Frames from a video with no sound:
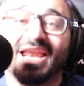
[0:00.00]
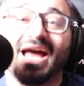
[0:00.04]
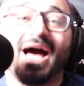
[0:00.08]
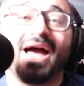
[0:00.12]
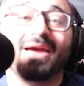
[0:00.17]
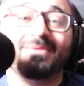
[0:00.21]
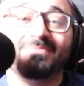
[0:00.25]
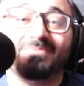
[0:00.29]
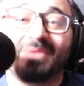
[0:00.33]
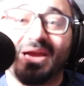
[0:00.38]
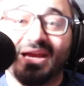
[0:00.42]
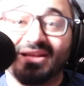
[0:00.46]

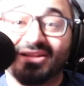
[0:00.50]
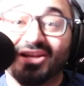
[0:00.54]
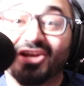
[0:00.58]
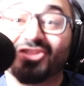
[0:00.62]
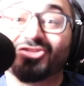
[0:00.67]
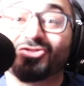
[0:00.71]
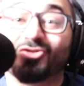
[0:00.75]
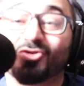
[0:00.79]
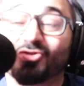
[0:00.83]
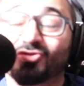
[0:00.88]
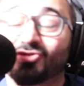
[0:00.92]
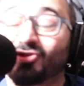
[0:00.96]
And I
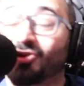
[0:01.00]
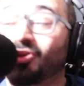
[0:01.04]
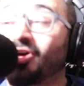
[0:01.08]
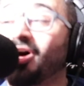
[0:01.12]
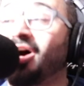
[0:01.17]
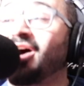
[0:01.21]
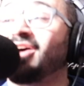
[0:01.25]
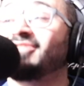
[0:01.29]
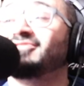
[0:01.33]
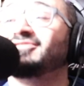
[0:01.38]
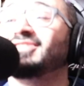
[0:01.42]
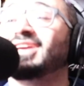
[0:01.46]
made a
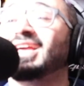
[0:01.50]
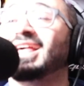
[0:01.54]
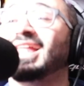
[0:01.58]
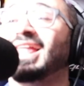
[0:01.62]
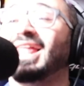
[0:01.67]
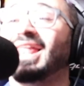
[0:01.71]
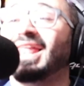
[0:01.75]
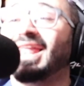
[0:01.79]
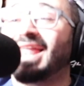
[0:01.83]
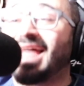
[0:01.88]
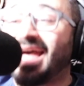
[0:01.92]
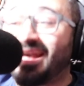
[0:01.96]
total of
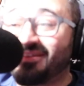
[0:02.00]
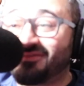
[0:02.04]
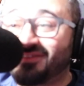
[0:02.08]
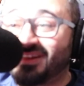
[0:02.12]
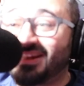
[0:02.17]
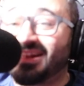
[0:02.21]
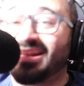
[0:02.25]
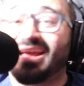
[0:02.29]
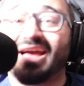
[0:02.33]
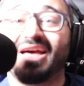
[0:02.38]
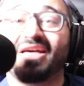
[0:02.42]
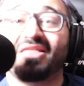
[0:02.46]

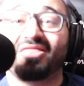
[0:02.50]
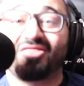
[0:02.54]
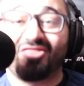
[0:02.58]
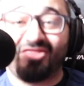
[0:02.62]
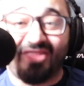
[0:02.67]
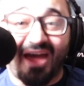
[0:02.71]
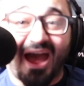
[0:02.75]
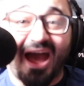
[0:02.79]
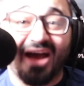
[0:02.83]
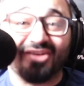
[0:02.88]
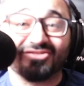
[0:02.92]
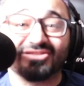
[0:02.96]

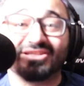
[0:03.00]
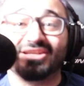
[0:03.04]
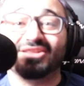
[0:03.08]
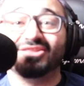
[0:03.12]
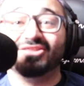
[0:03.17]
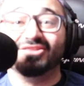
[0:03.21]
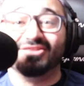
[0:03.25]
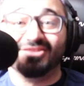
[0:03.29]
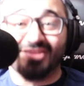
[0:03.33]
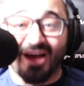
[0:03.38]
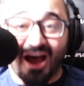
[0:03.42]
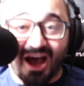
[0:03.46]

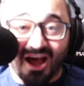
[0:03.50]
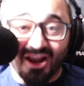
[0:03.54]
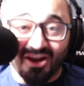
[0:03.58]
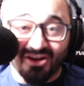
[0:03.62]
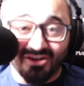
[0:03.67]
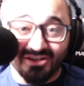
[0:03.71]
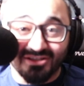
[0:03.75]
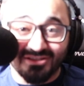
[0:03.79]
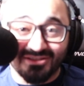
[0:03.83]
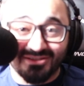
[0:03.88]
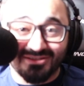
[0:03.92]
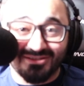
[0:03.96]

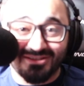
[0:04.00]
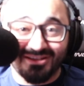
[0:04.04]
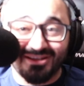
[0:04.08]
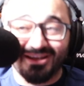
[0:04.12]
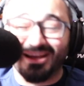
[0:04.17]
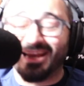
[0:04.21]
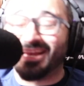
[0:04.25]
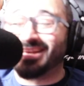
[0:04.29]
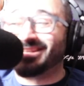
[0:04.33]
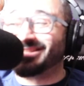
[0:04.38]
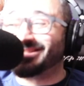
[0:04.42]
$11,000